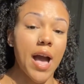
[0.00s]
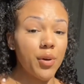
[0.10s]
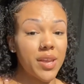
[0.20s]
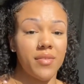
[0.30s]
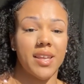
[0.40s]

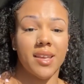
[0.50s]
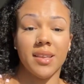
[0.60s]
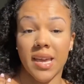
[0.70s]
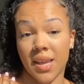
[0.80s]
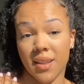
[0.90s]
I would give it like
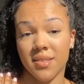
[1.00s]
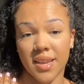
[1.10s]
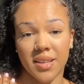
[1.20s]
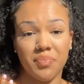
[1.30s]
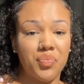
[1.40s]
an 8 out of
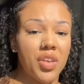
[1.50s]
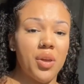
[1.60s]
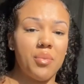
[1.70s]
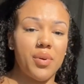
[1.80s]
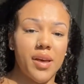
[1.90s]
10.
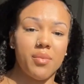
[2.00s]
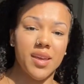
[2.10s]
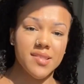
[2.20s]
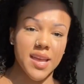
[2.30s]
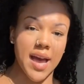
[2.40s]
But
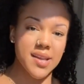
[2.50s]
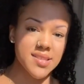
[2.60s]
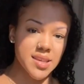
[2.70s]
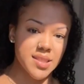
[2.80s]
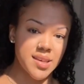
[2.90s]
because it
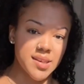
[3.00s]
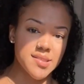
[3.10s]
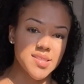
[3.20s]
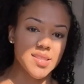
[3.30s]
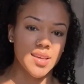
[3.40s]
has like
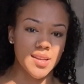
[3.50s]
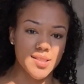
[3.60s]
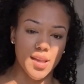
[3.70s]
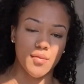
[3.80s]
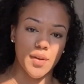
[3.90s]
this and
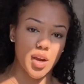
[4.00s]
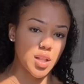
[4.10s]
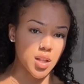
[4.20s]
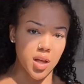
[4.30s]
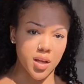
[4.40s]
it's like
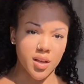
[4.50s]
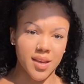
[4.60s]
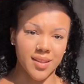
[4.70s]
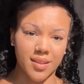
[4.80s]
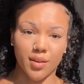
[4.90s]
very
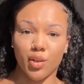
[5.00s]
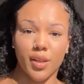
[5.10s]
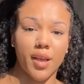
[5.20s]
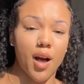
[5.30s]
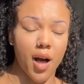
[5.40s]
long and a little
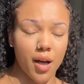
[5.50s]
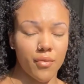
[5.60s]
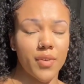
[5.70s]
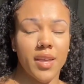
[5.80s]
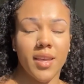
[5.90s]
like
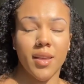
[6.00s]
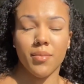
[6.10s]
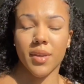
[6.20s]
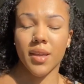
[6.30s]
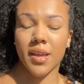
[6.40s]
off,
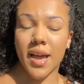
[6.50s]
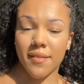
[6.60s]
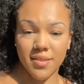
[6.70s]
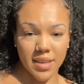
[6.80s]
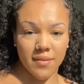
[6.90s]
gonna
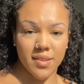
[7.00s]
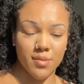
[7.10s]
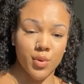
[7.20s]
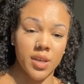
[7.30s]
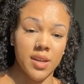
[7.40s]
have to give
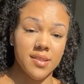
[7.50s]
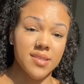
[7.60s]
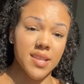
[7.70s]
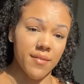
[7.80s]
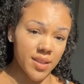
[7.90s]
this one a
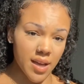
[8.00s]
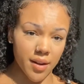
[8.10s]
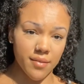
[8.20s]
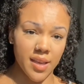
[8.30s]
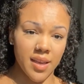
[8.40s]
7
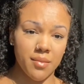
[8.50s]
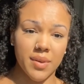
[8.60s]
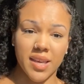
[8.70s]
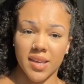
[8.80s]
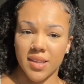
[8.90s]
out of 10
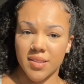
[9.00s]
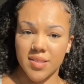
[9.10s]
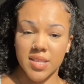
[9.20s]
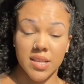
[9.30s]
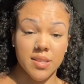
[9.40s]

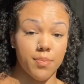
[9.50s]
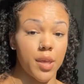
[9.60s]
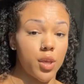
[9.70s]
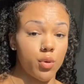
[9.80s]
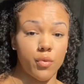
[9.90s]
because it's
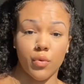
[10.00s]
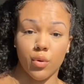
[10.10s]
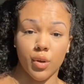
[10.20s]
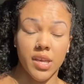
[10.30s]
beautiful.